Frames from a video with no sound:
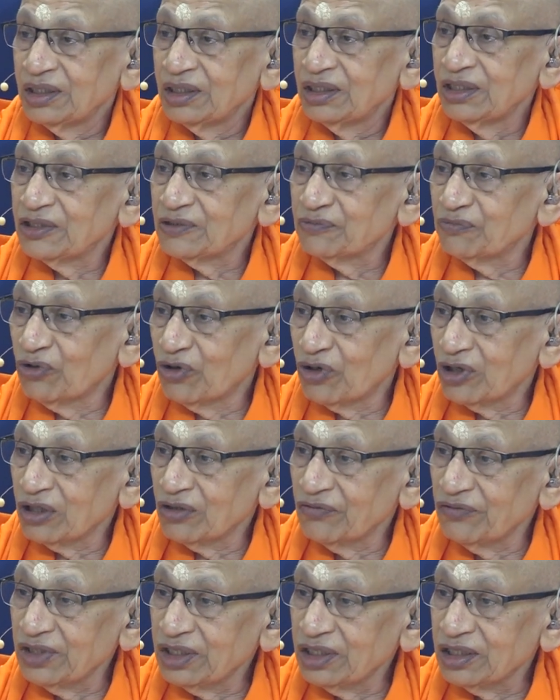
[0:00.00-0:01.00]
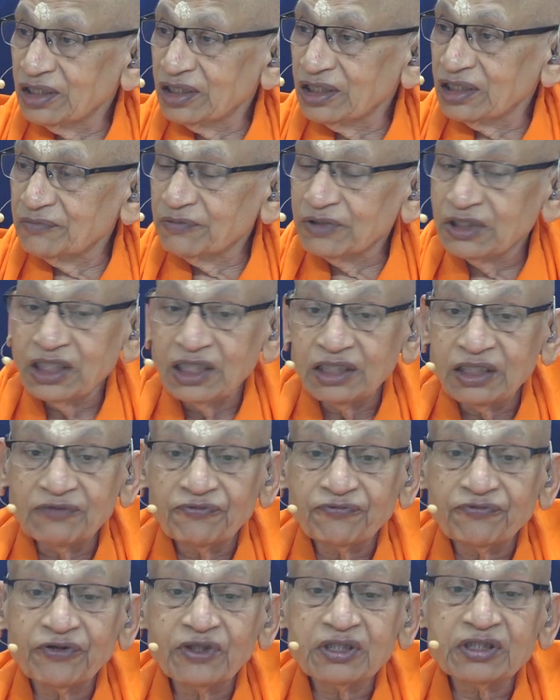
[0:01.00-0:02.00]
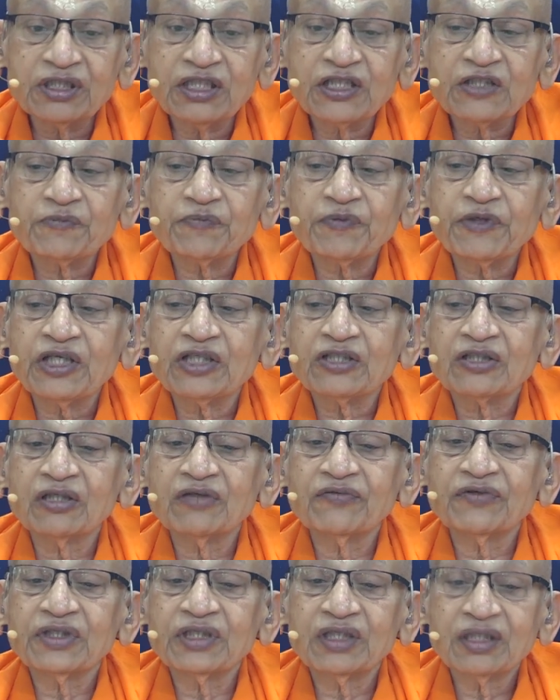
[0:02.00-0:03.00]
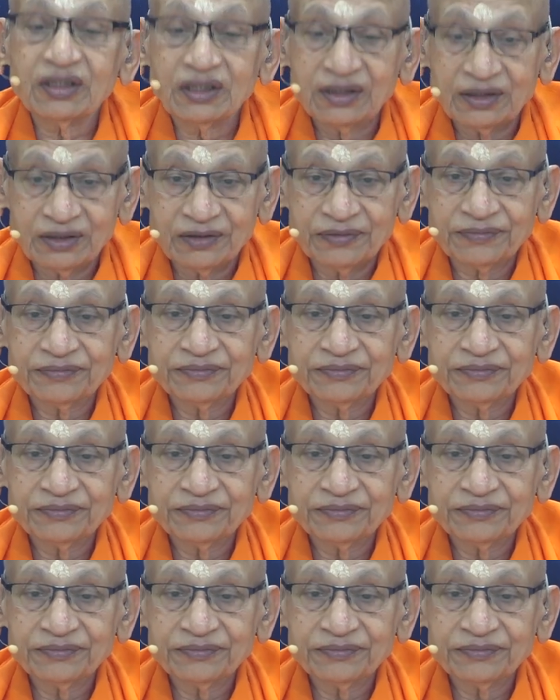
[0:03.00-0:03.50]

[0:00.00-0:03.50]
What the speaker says: It is born of ignorance, but that is the first expression of ignorance.